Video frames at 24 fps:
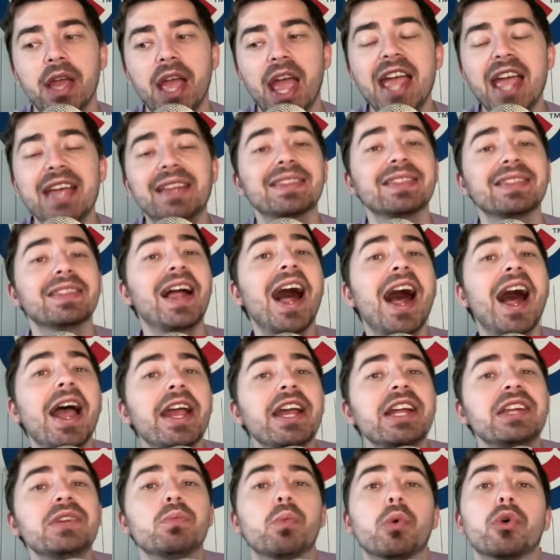a
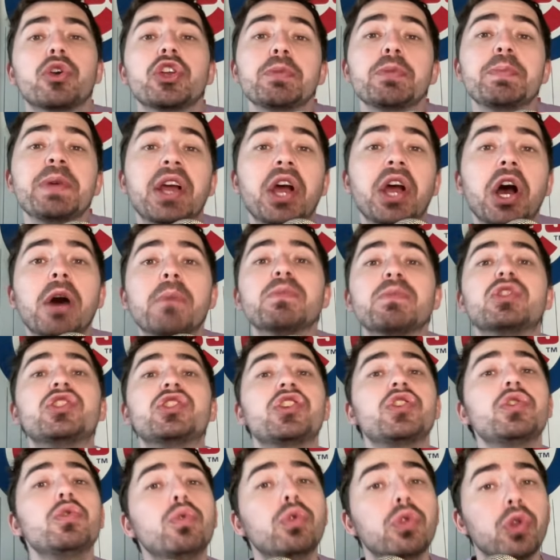line where you become
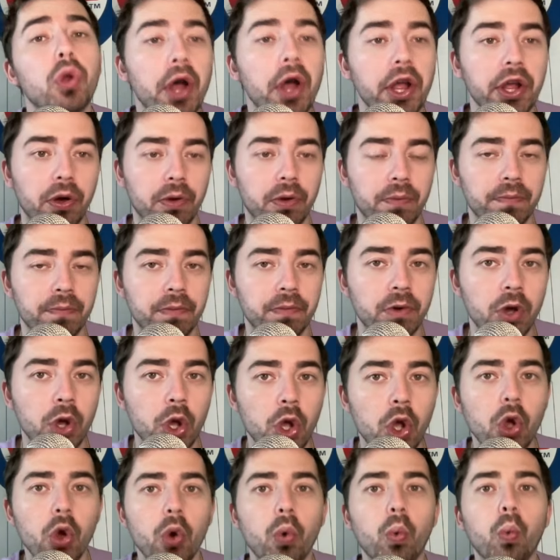too loyal?
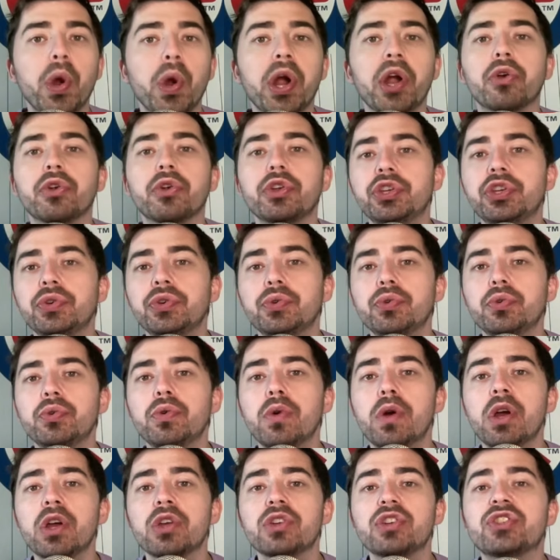where
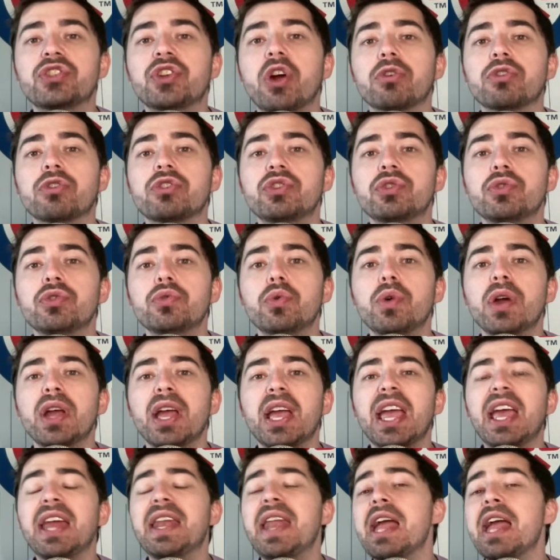you start to
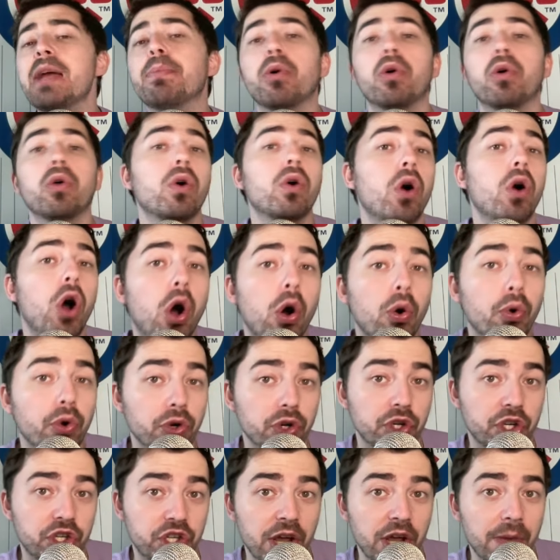enable
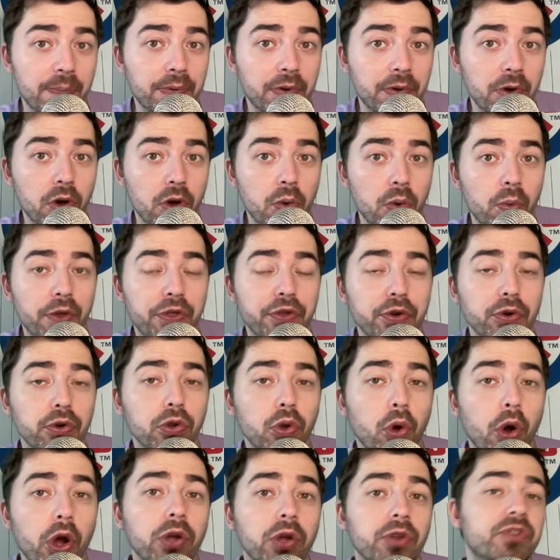ownership with your
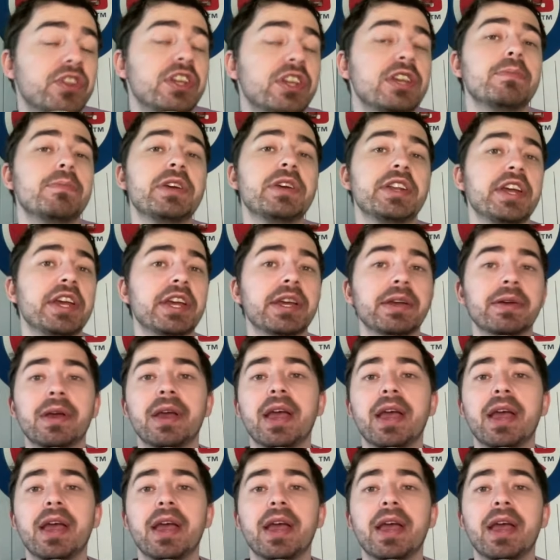loyalty, meaning,